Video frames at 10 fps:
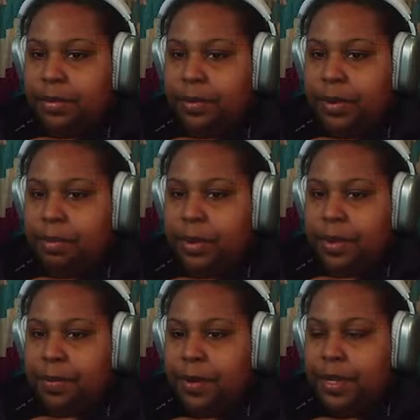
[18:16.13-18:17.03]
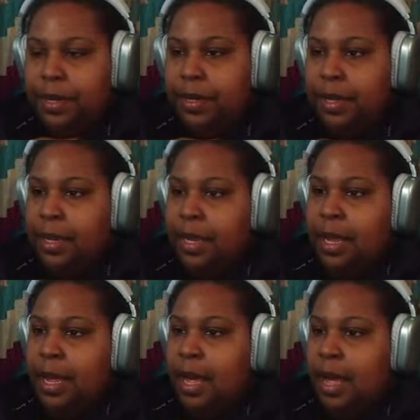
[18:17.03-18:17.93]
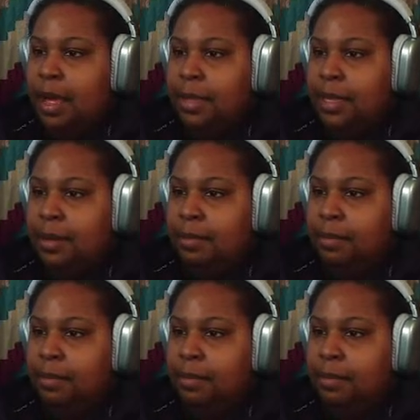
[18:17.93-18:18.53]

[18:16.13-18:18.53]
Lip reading: 3.1. I mean,